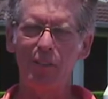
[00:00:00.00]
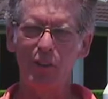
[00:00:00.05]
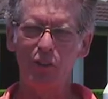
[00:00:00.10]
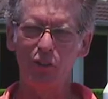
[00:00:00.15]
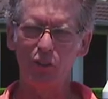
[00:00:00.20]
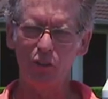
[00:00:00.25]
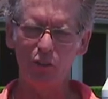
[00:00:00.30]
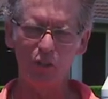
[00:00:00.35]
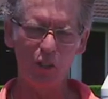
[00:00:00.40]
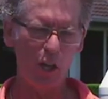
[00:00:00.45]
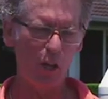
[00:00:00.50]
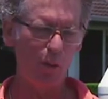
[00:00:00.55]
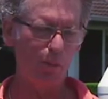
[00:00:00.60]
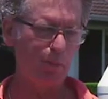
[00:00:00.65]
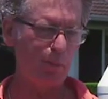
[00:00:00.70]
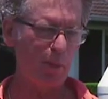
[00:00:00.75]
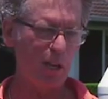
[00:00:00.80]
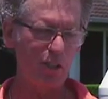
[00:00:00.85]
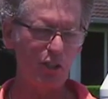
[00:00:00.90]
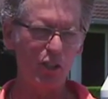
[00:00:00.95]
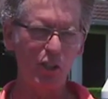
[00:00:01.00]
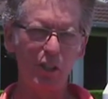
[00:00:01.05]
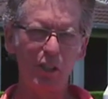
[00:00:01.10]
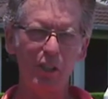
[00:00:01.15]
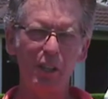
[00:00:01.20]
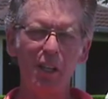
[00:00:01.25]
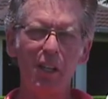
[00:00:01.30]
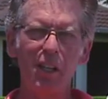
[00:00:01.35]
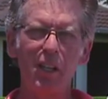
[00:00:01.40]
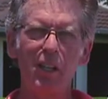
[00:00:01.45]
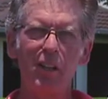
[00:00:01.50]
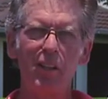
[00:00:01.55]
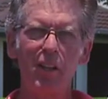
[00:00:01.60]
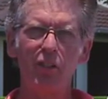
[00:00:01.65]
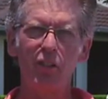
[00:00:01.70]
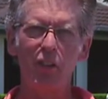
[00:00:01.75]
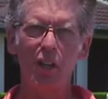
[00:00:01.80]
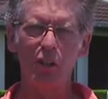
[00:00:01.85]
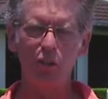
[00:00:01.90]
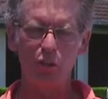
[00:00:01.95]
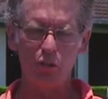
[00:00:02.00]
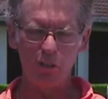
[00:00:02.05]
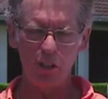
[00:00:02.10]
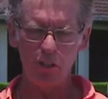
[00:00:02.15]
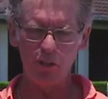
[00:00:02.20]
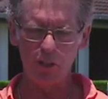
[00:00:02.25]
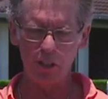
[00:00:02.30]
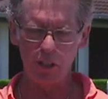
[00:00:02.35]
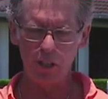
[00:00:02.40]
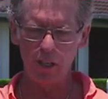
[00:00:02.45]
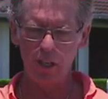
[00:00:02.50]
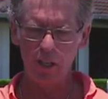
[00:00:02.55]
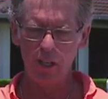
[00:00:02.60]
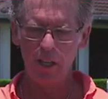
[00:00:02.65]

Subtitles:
There's just no punch in it, there's no stress in it,